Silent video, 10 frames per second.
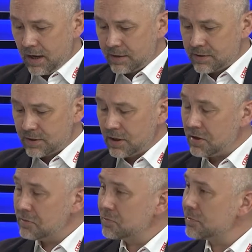And
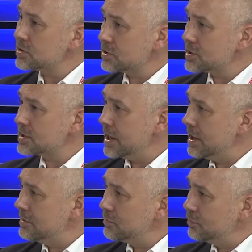we must also
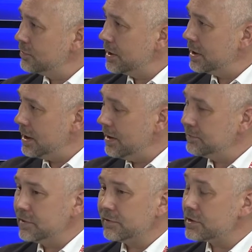say we
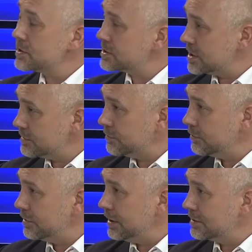have been very
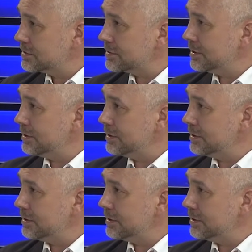successful, and